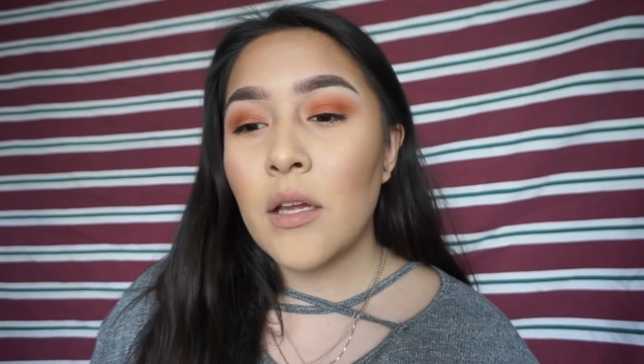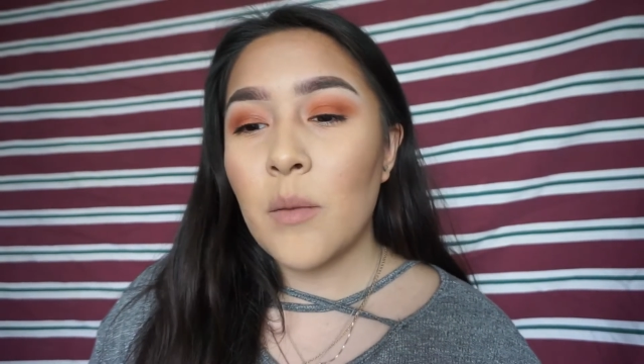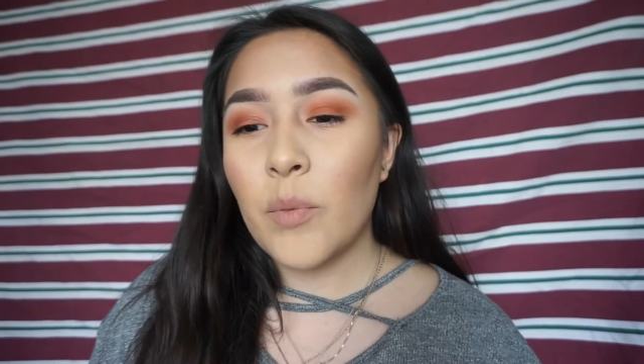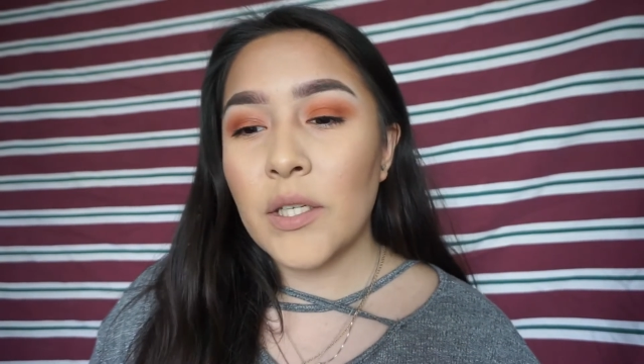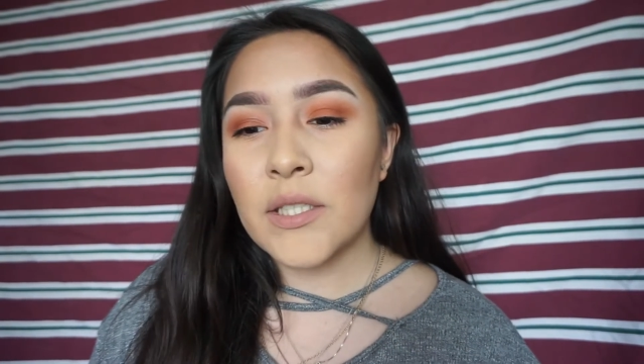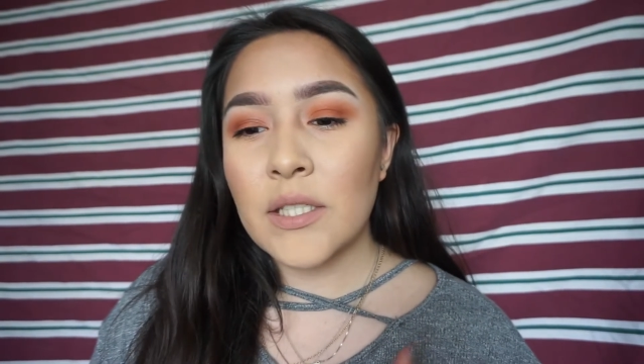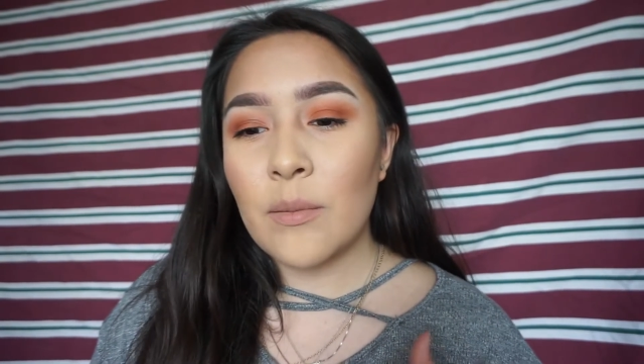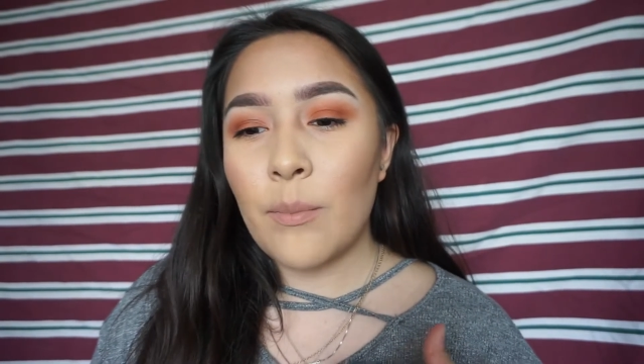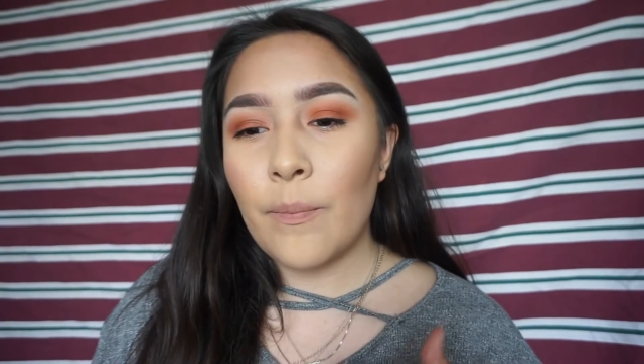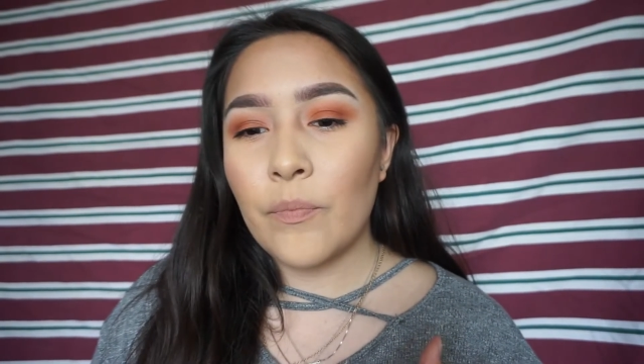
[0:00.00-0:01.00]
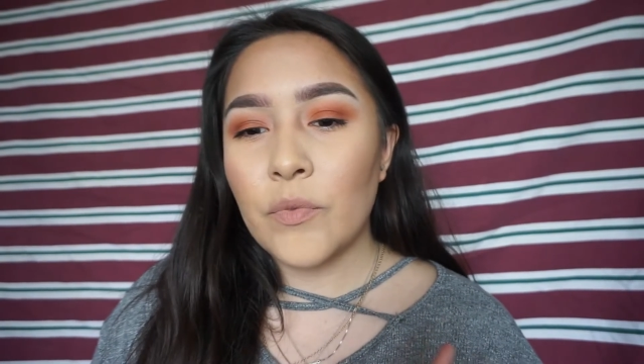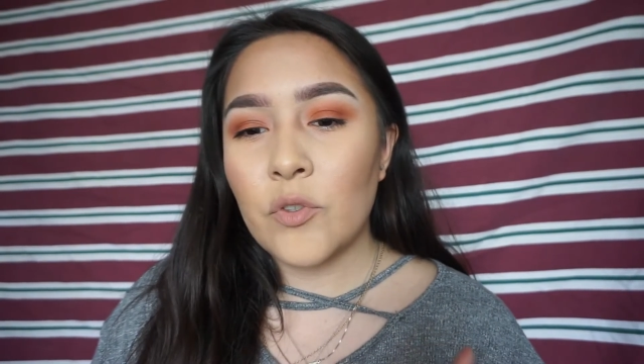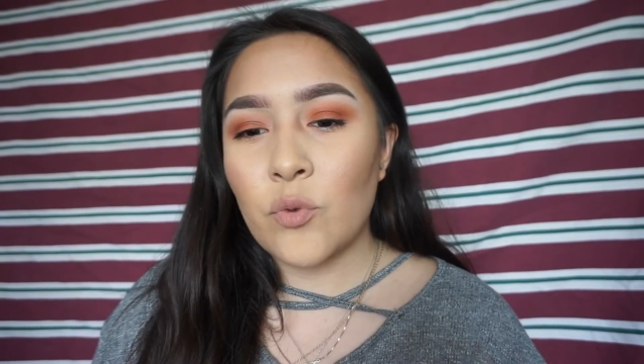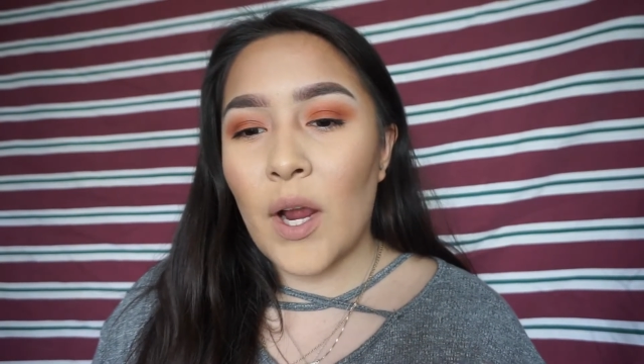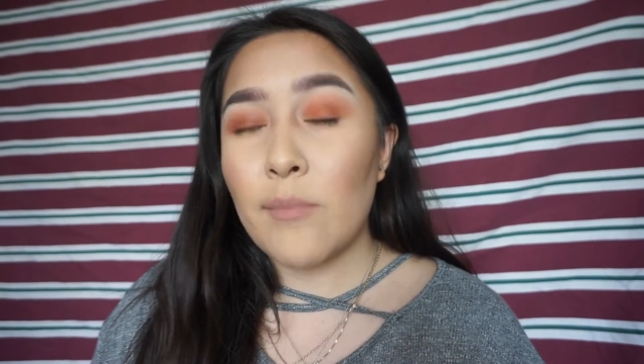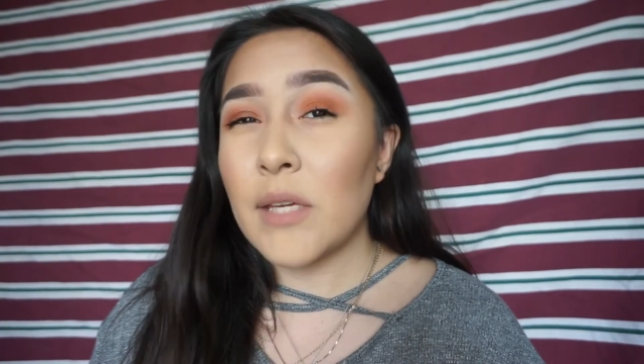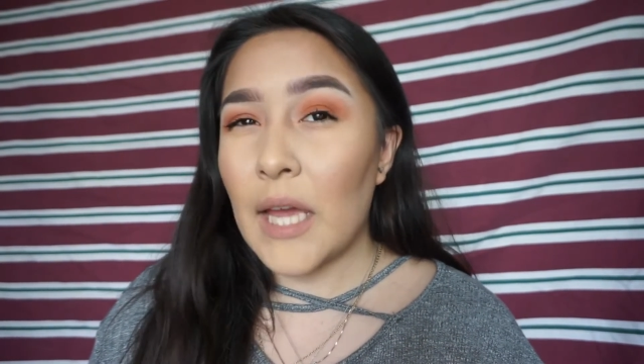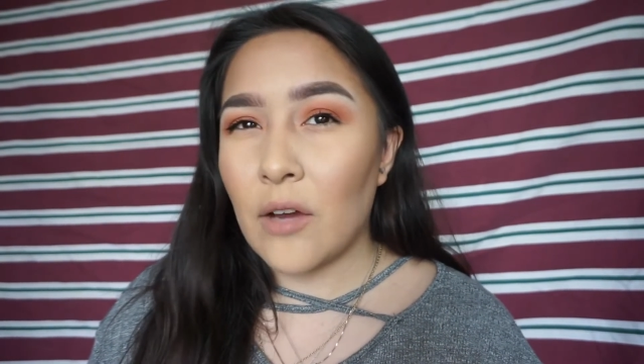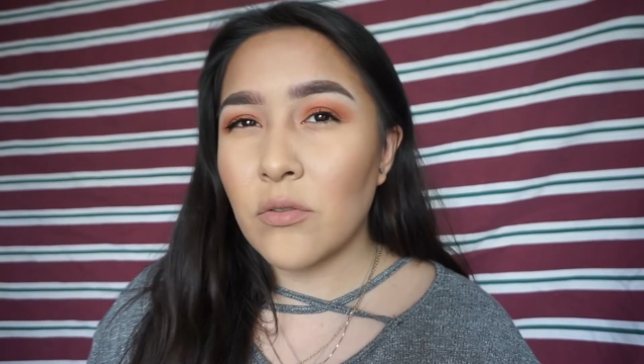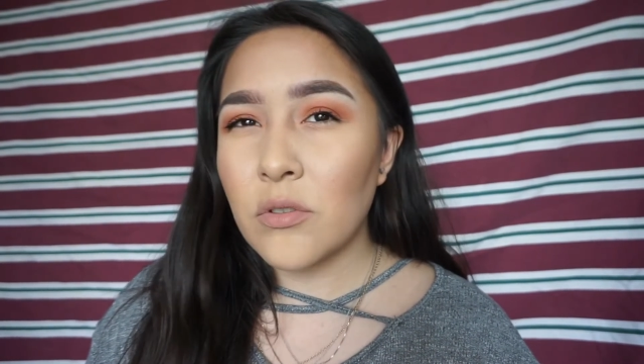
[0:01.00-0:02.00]
but it doesn't dry me
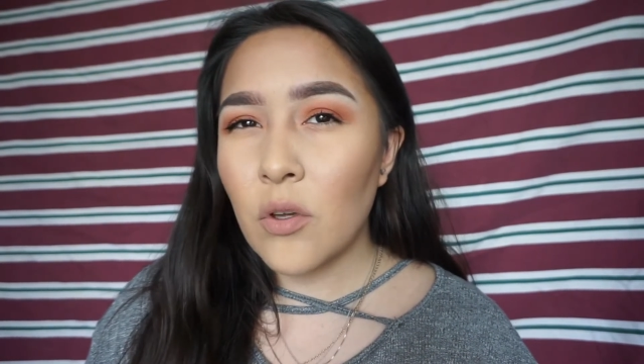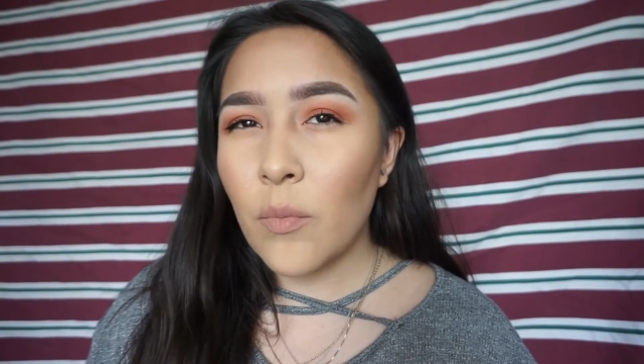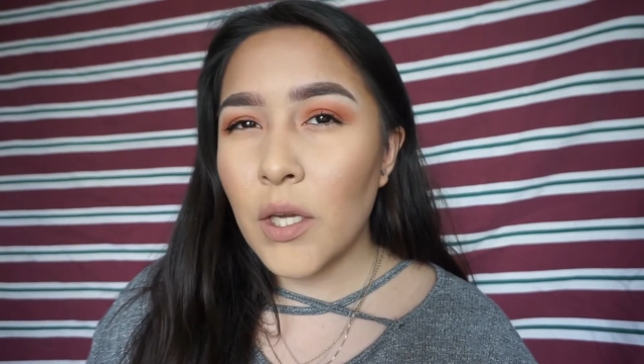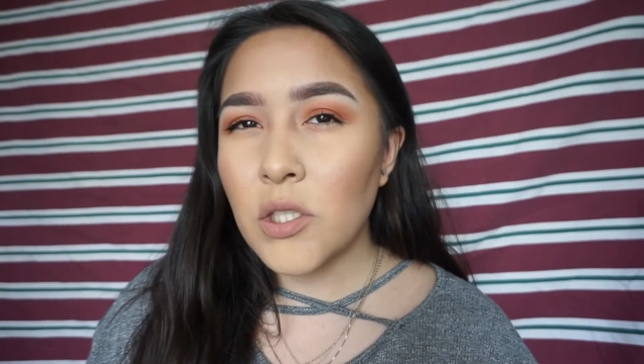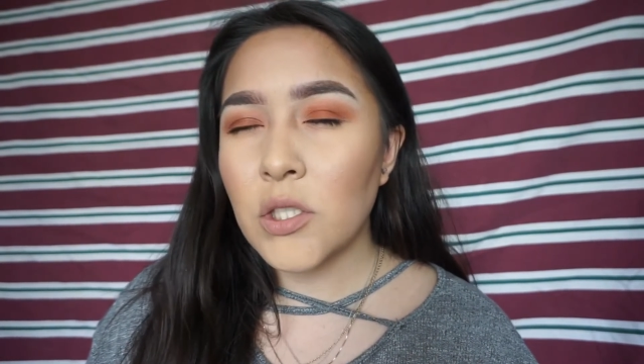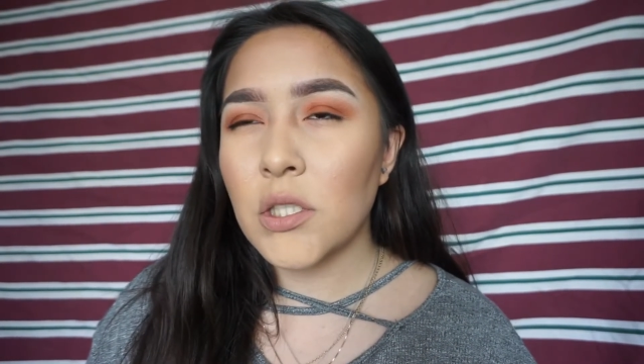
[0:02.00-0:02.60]
out so much.